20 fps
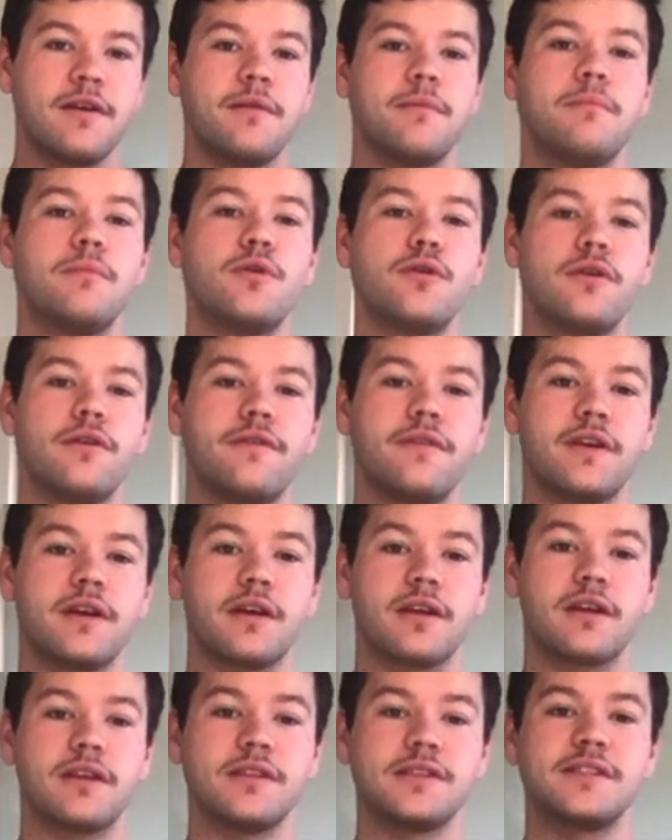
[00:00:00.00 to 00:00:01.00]
more of a
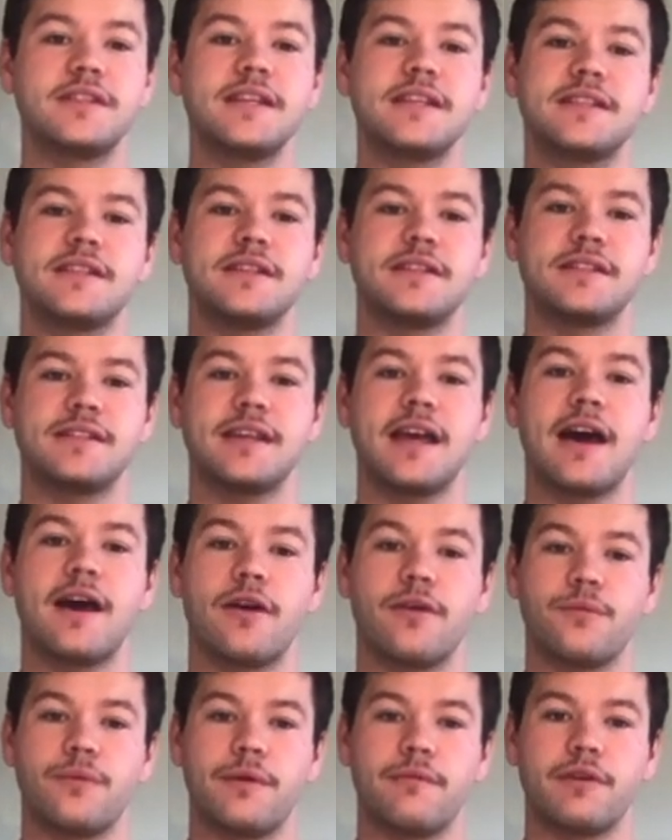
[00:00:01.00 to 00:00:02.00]
consistent
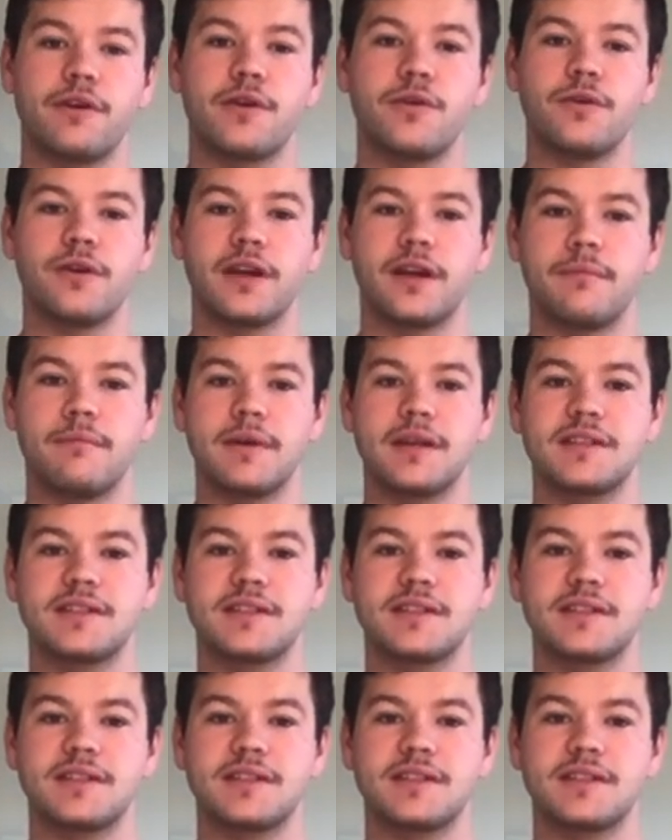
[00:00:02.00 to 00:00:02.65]
sound when recording a mix.